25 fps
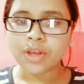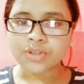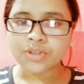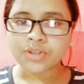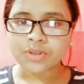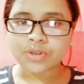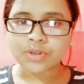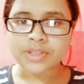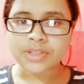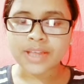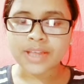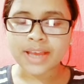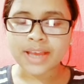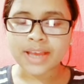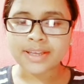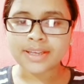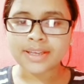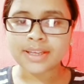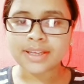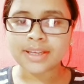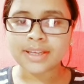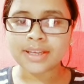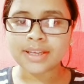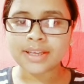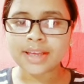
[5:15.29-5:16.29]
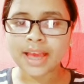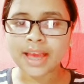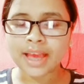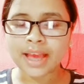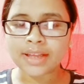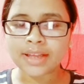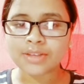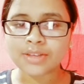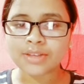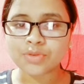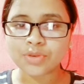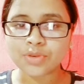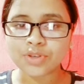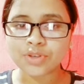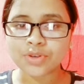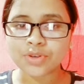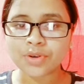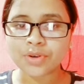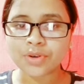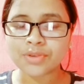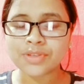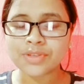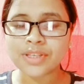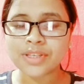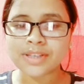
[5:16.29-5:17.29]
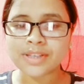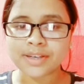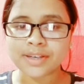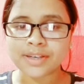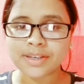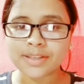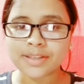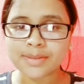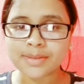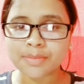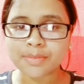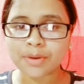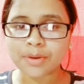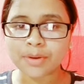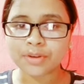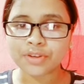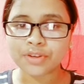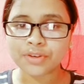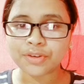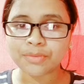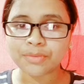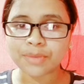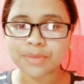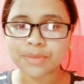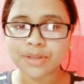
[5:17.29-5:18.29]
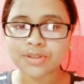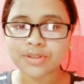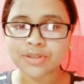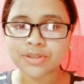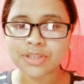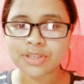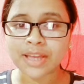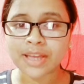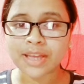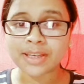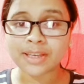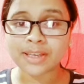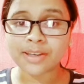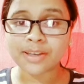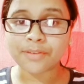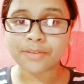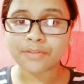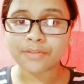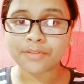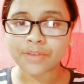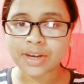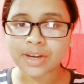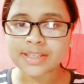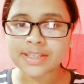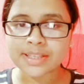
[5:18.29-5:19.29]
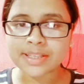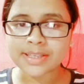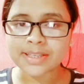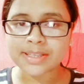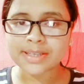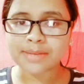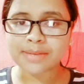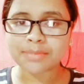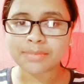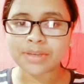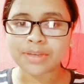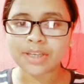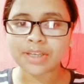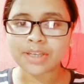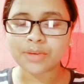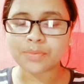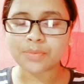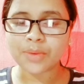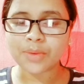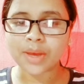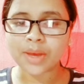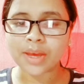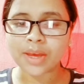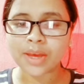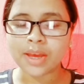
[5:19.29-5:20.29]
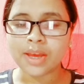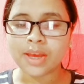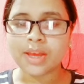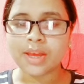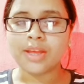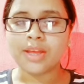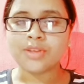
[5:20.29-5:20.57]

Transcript: society and sociology studies about the human society in a very systematic way.